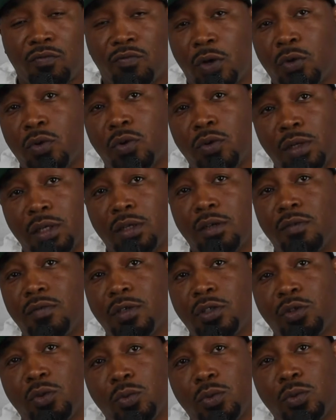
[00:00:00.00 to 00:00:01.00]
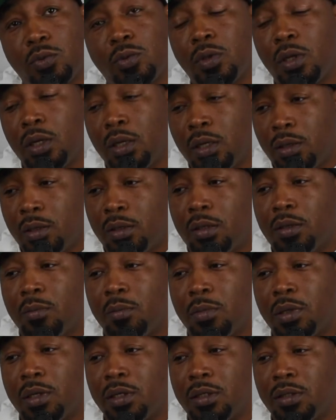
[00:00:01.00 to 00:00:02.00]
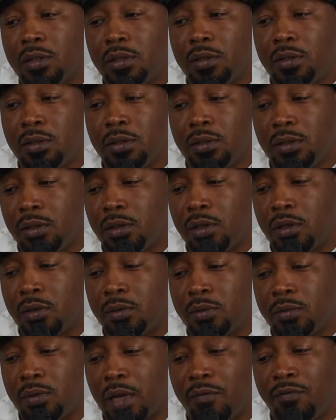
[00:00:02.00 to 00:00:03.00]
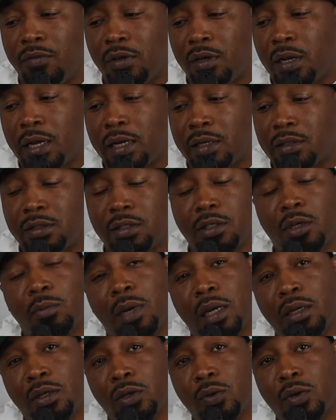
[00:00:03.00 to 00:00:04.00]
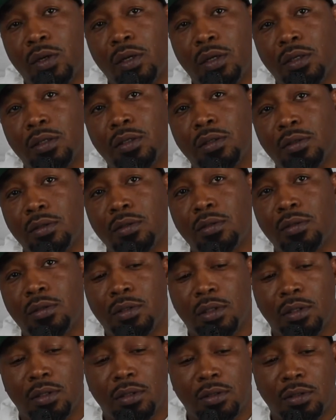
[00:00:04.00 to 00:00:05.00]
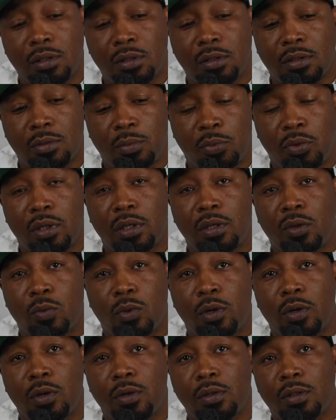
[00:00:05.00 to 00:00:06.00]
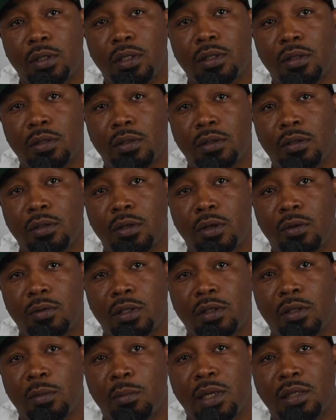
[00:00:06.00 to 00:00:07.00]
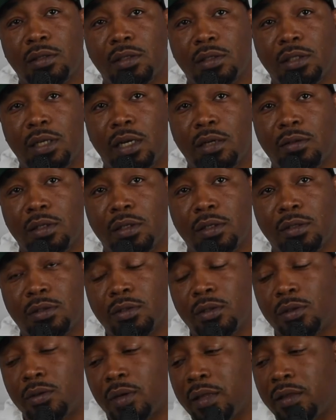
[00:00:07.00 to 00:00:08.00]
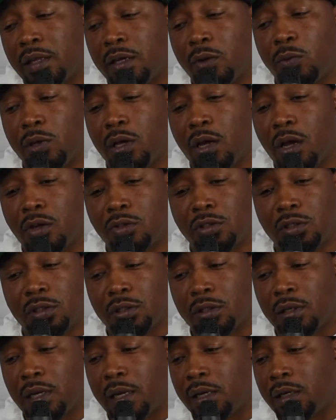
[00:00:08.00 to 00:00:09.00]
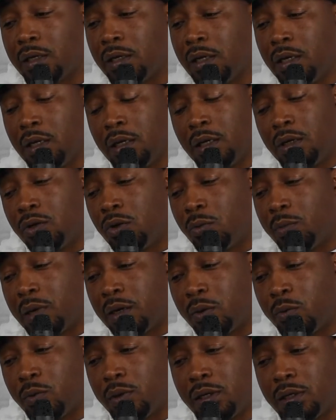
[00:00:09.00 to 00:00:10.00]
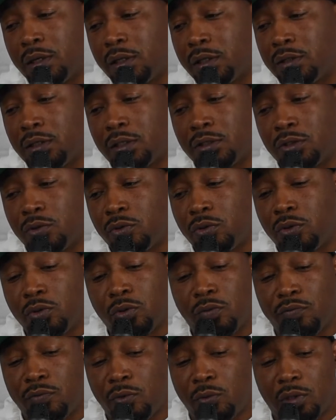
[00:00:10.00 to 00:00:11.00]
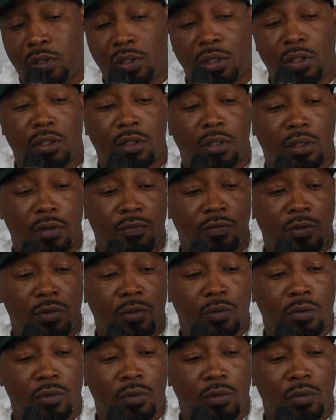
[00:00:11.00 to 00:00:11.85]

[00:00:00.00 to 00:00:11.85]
vocal individual, but I feel like it's still my duty to spread the word and get the message out there. So I think we all should, like, no matter what it is that you do, if you cook, if